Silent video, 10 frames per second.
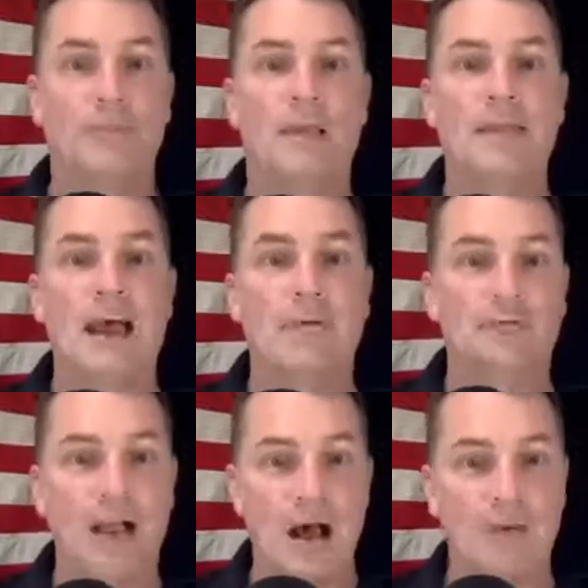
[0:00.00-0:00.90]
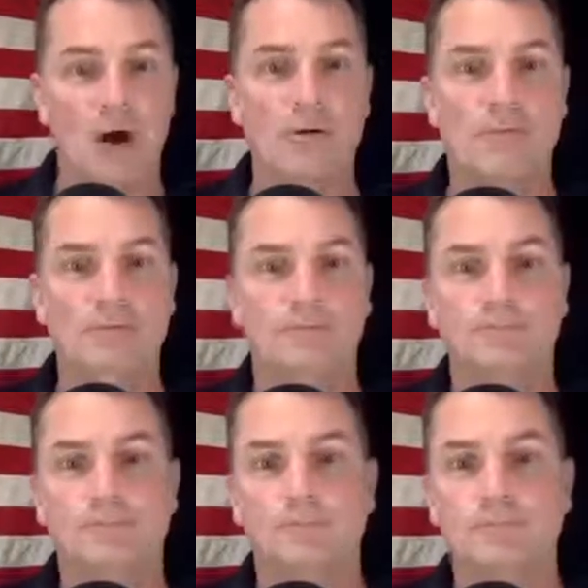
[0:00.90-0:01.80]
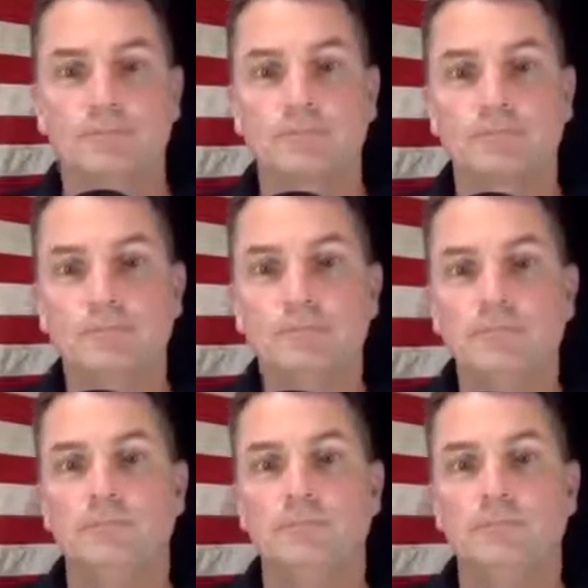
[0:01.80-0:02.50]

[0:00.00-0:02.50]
And that yeah, was for how long? 30, it was uh,